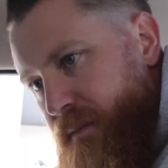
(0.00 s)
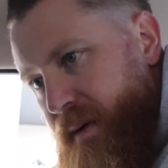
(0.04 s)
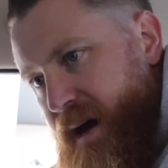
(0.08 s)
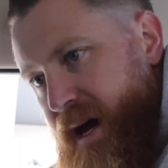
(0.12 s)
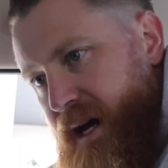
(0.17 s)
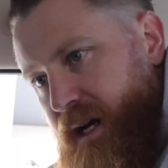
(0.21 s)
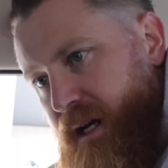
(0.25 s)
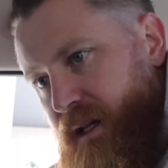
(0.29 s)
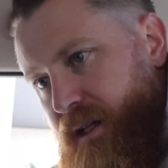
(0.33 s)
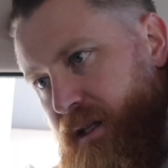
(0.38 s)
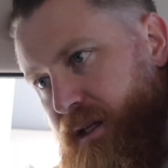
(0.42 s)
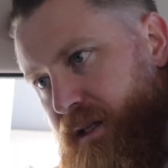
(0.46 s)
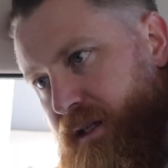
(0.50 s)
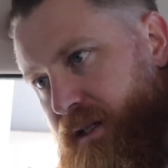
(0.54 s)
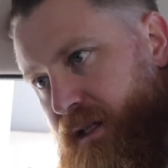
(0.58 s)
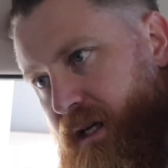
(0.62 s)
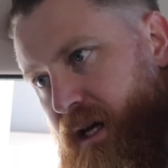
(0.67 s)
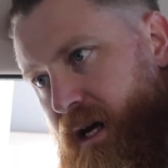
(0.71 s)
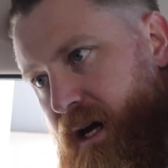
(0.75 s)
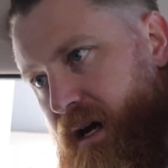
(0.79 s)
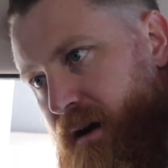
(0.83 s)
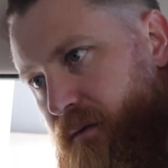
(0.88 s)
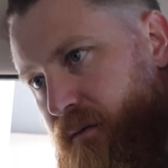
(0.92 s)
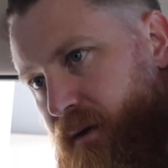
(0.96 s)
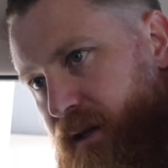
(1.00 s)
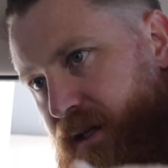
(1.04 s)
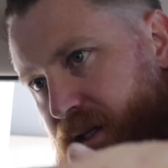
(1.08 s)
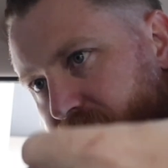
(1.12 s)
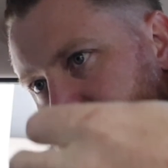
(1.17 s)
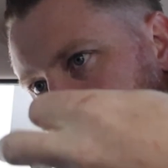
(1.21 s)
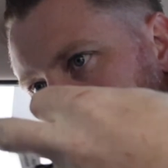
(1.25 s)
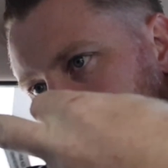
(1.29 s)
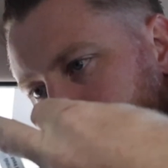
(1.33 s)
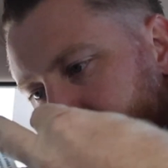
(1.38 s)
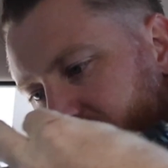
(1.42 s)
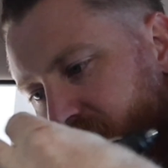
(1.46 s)
back of this car where the
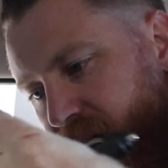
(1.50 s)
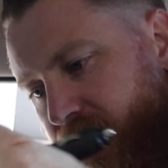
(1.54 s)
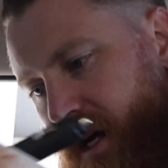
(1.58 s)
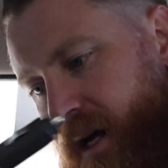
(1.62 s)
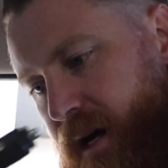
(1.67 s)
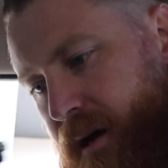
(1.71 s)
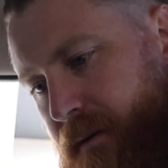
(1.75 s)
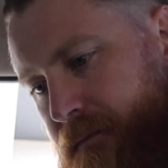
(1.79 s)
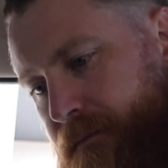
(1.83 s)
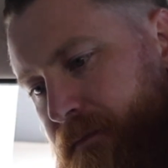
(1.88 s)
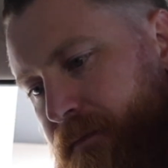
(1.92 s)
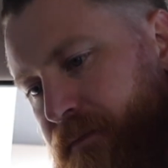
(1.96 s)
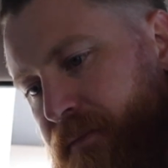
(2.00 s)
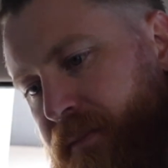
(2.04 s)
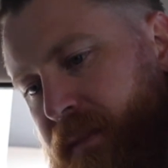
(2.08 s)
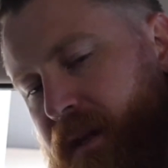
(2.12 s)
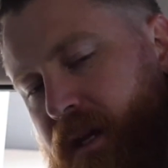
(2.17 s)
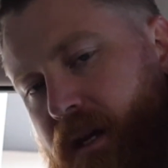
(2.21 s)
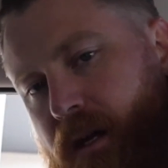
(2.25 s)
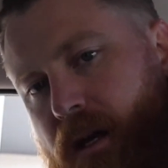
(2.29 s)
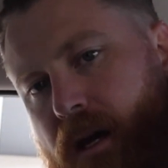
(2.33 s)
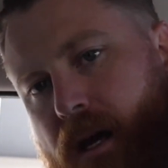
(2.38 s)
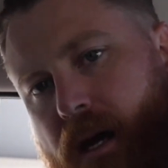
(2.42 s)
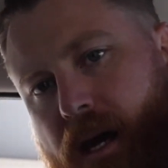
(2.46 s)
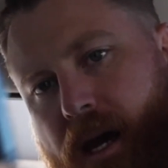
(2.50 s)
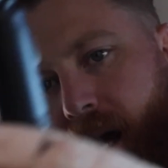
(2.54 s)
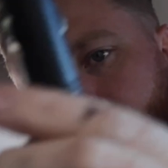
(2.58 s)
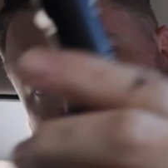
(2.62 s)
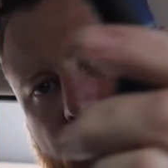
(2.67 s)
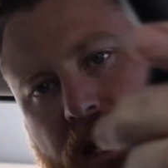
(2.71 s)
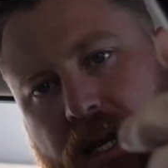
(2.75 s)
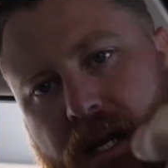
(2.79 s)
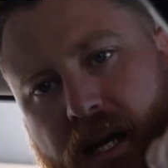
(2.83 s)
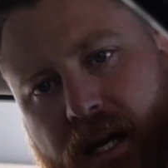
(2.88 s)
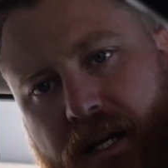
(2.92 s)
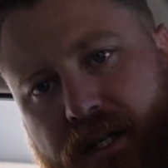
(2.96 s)
subs are,
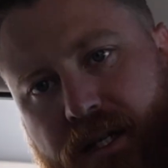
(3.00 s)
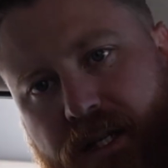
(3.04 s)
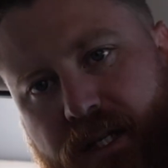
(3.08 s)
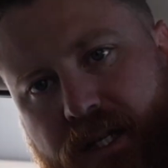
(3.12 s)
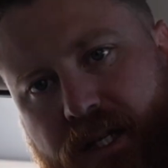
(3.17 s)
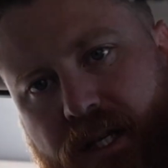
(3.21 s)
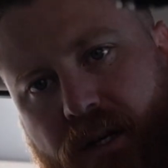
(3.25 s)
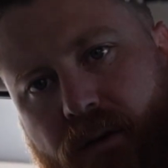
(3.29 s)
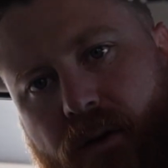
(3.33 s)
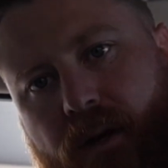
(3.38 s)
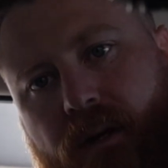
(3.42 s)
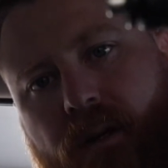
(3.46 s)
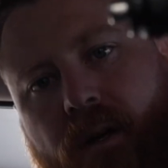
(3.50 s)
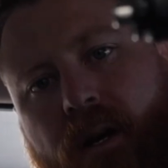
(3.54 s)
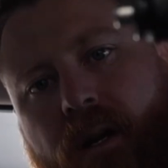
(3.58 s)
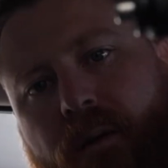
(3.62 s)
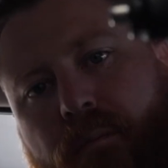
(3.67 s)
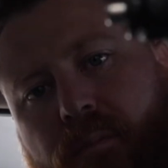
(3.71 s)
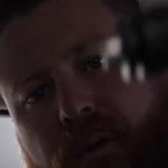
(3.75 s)
and it has a cigarette lighter